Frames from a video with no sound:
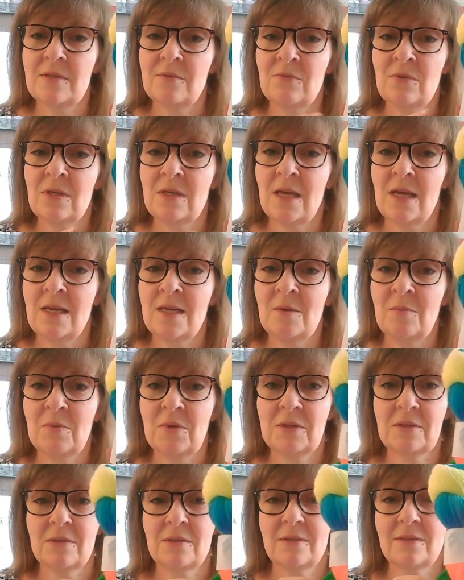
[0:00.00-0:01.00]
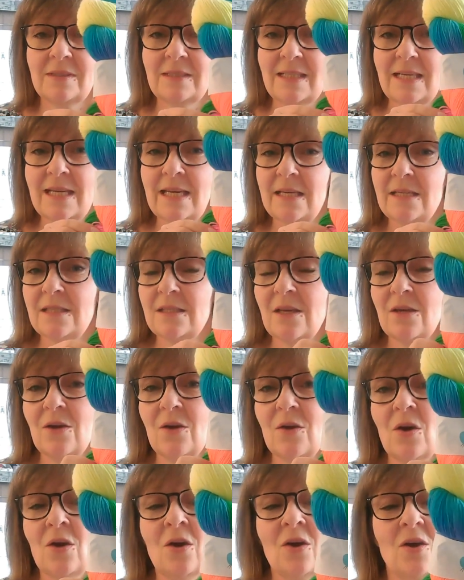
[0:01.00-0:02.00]
different colour, but it's,
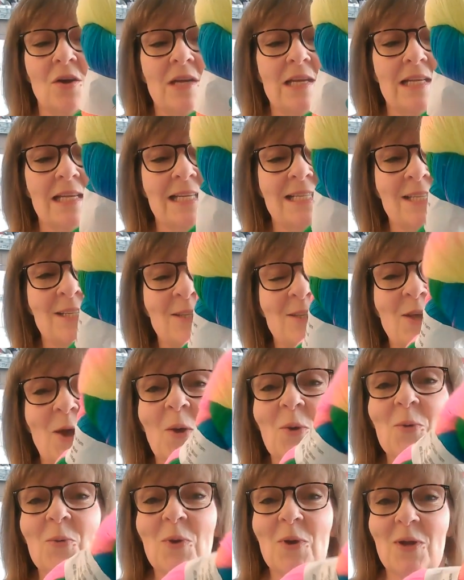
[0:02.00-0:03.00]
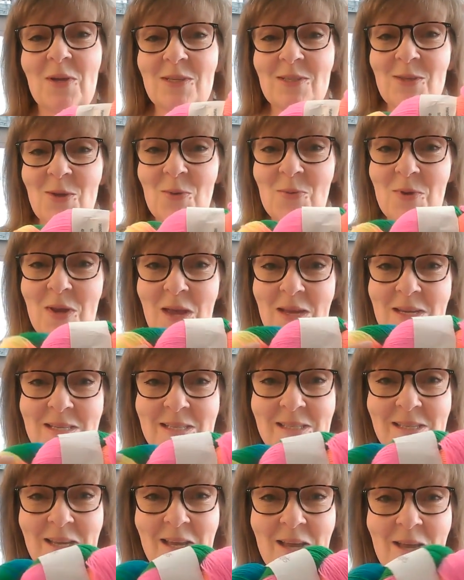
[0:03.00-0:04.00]
it's so, so
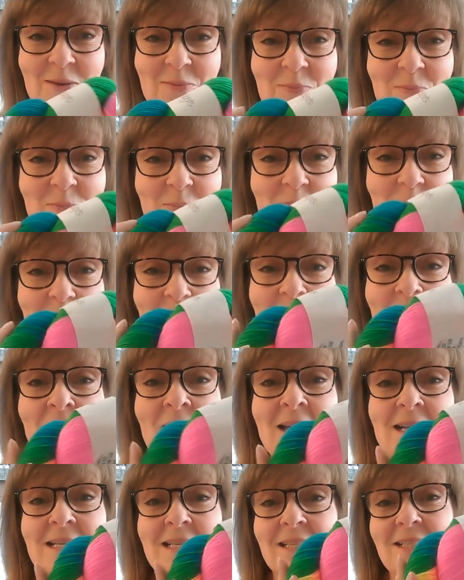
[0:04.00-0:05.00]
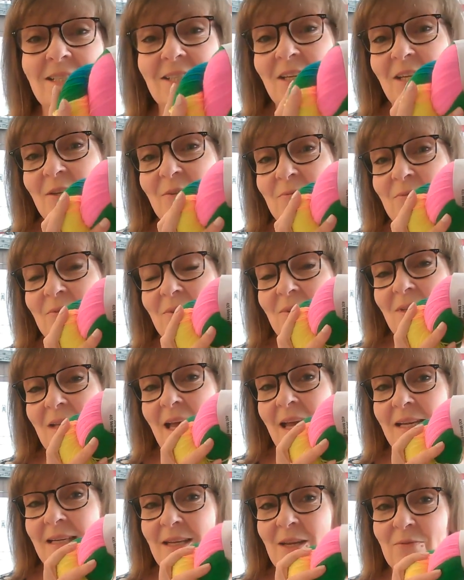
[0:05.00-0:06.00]
nice and bright and cheerful
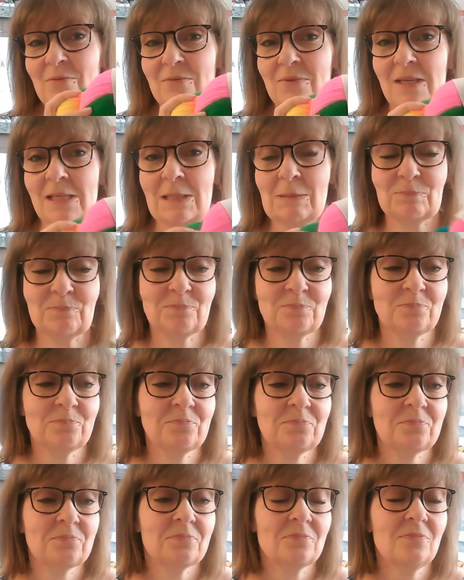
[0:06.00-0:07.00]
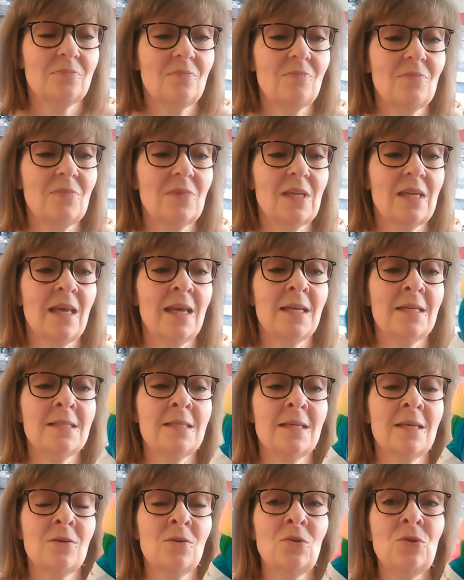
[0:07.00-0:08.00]
and lovely.
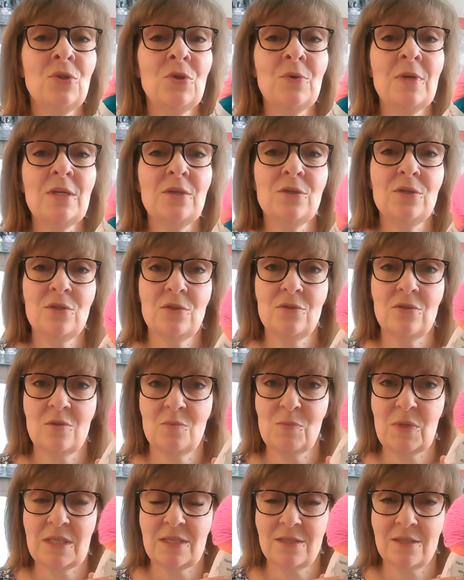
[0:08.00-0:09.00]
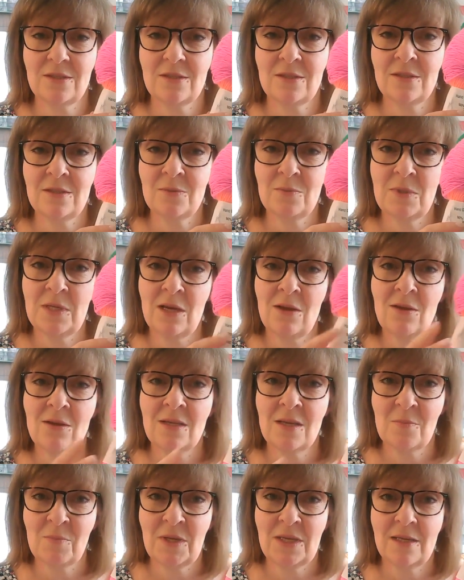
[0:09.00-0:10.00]
And although I could do the mittens, we are
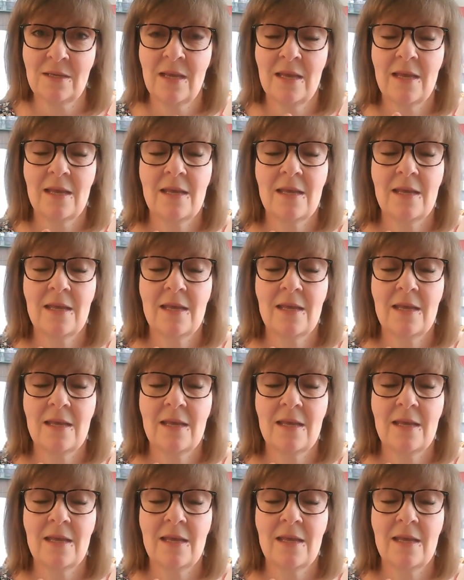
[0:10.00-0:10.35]
coming